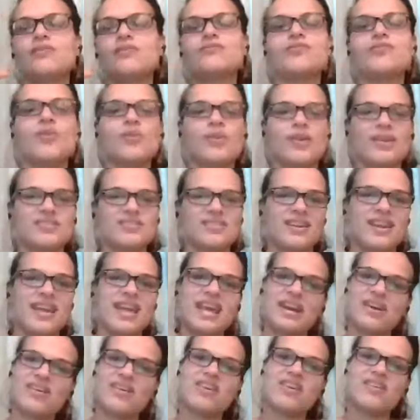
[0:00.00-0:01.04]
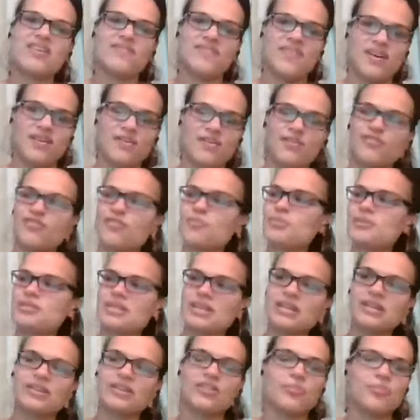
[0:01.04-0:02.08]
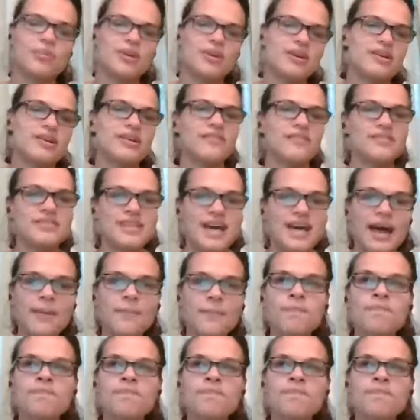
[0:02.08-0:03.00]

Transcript: focus on an area of health for a particular period of time